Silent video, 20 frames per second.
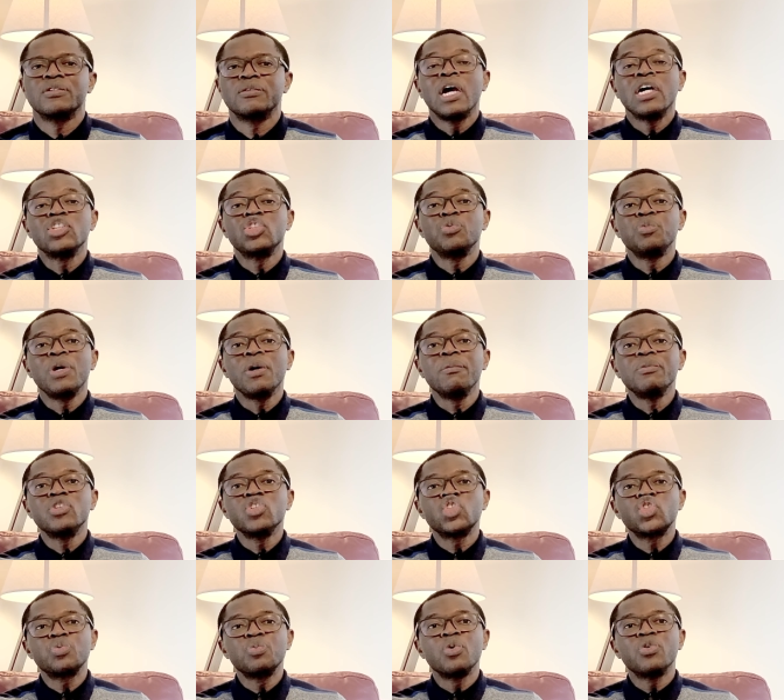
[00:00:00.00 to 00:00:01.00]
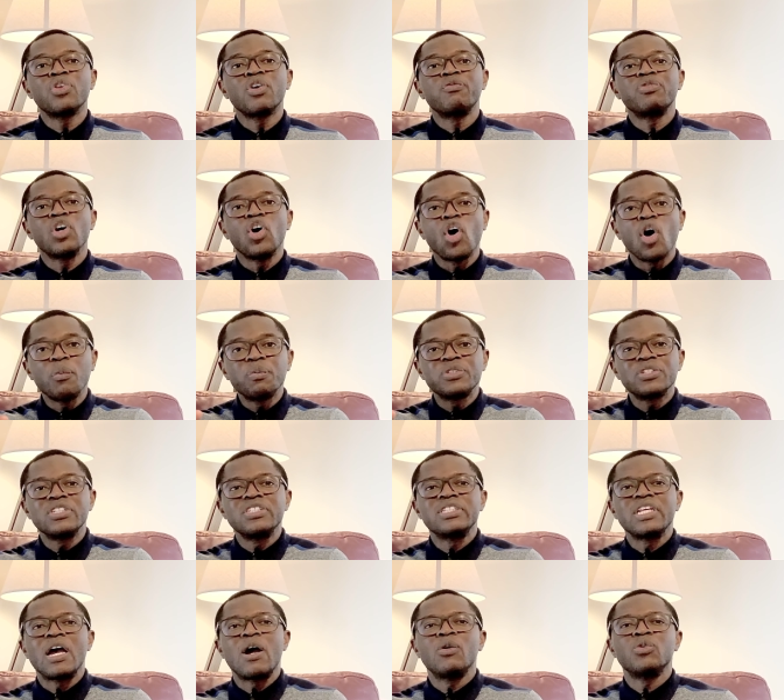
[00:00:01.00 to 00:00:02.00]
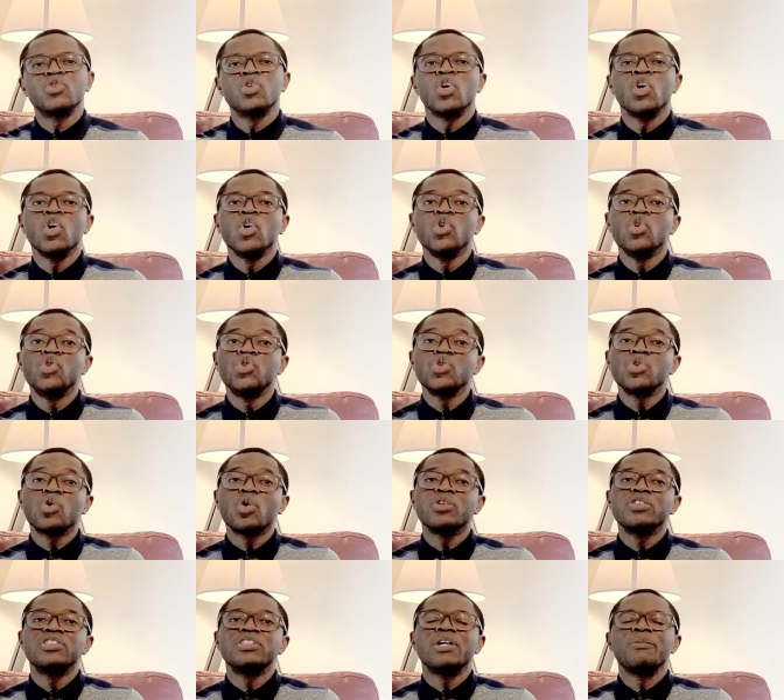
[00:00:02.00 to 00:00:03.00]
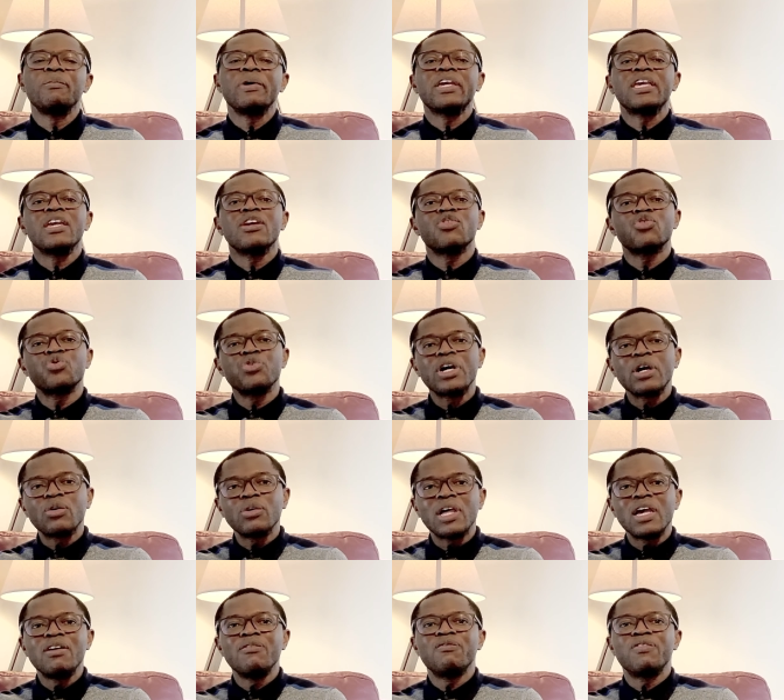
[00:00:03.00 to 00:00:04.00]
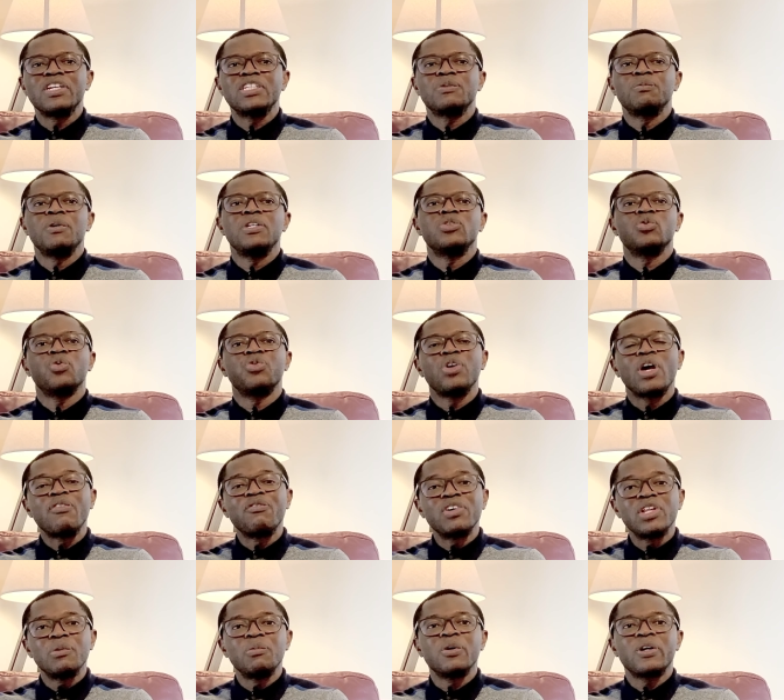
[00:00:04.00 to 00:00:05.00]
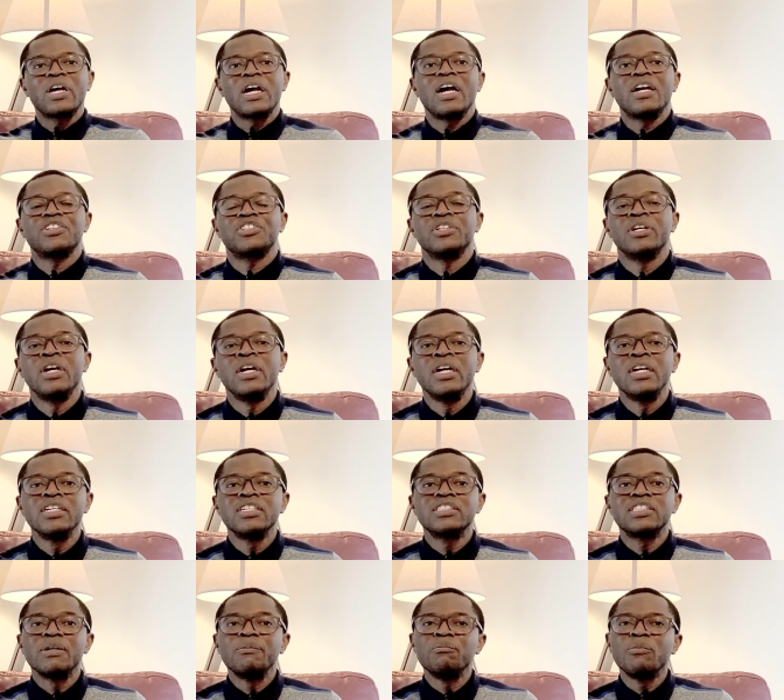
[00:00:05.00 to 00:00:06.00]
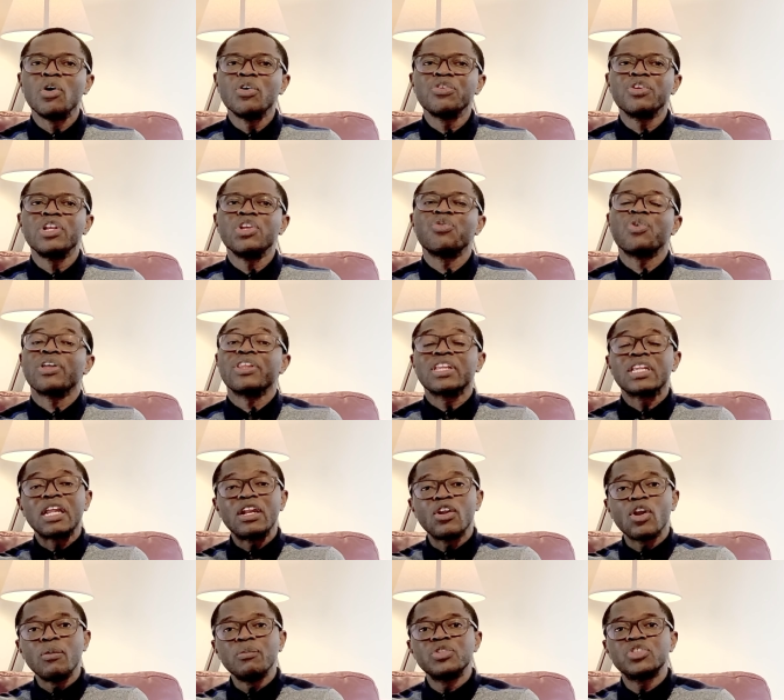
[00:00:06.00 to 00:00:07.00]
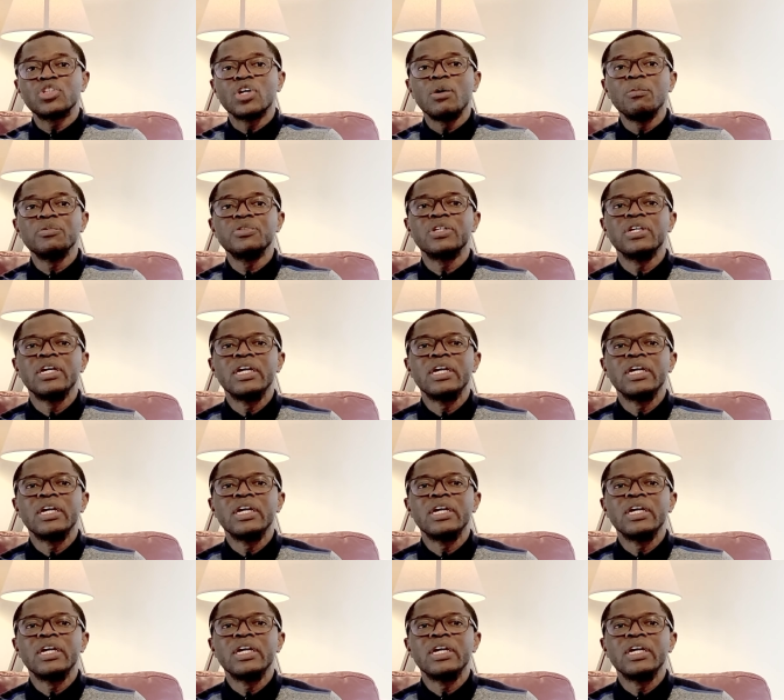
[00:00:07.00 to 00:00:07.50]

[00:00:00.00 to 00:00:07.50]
And to be able to smooth up the ups and downs, you should consider making regular investments with your available cash, say monthly rather than lump sums.